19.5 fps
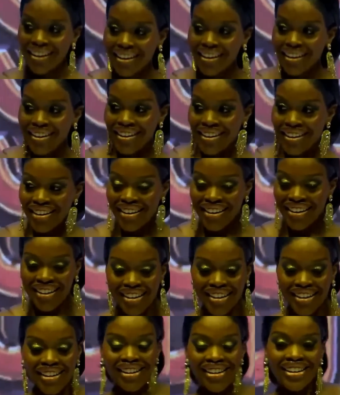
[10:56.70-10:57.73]
Plateau, it
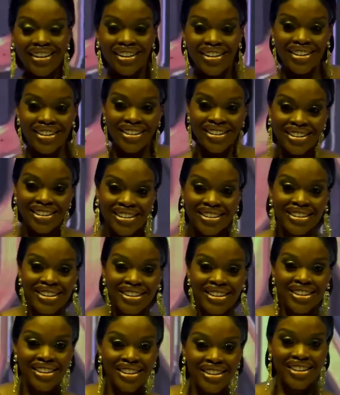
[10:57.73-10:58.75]
was not a bad
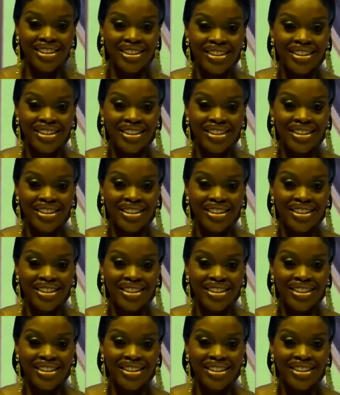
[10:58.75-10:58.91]
dress.